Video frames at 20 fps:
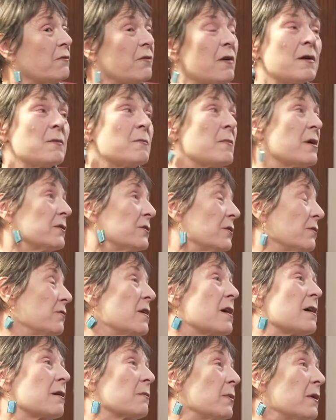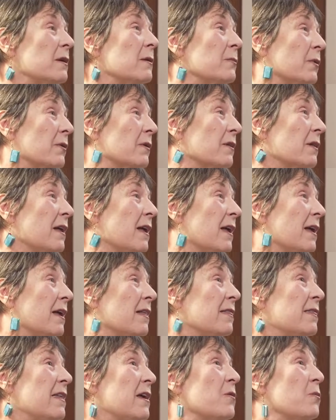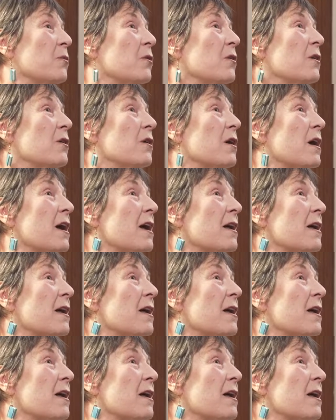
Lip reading: very much of young people. They were